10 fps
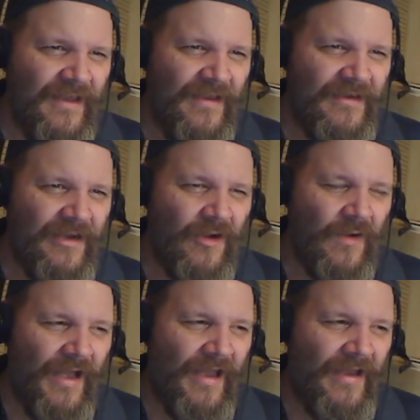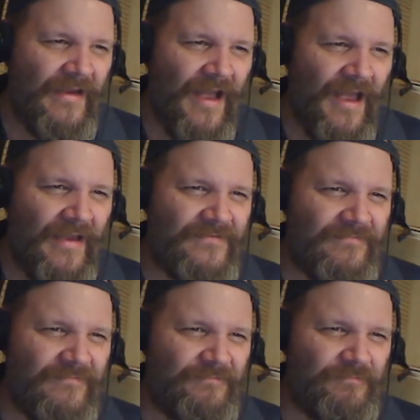I
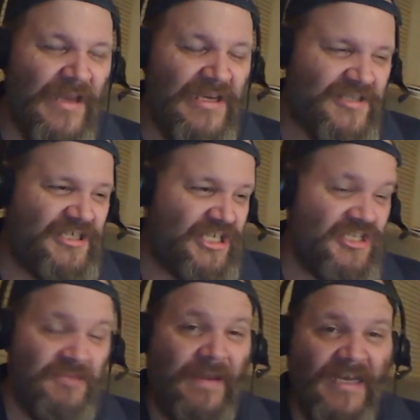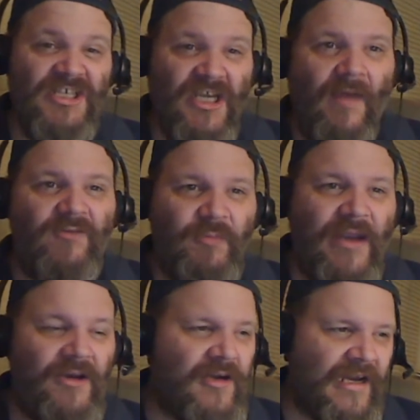basically, she's admitting she loves
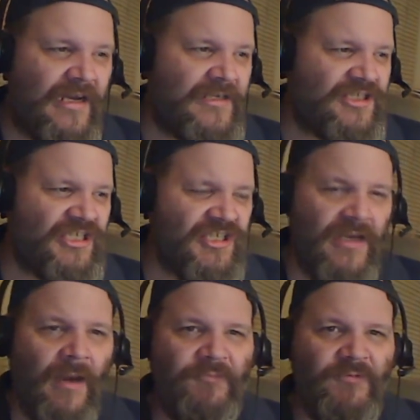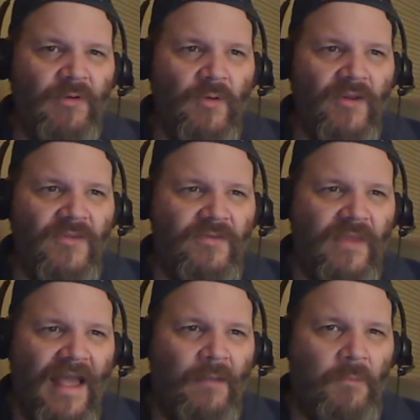Peter, and she's uncomfortable with
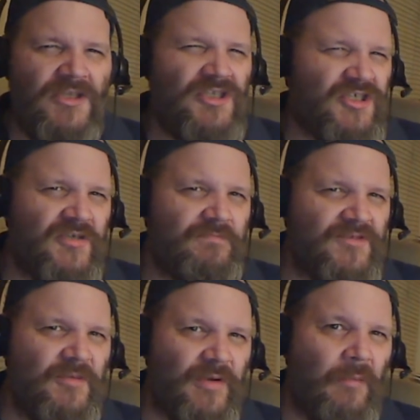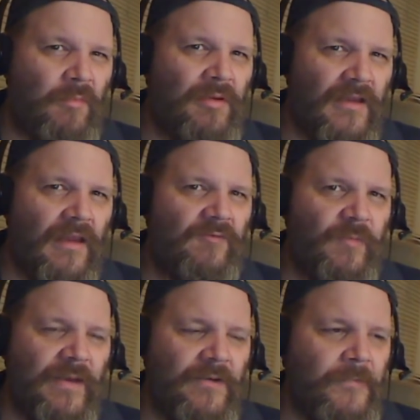how much she probably loves
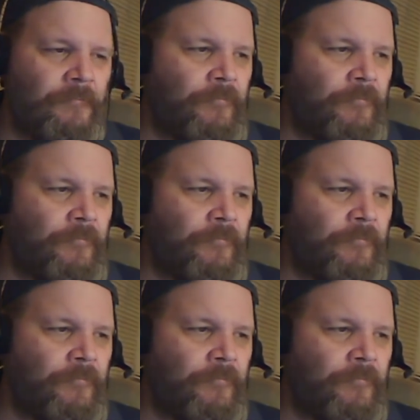Peter.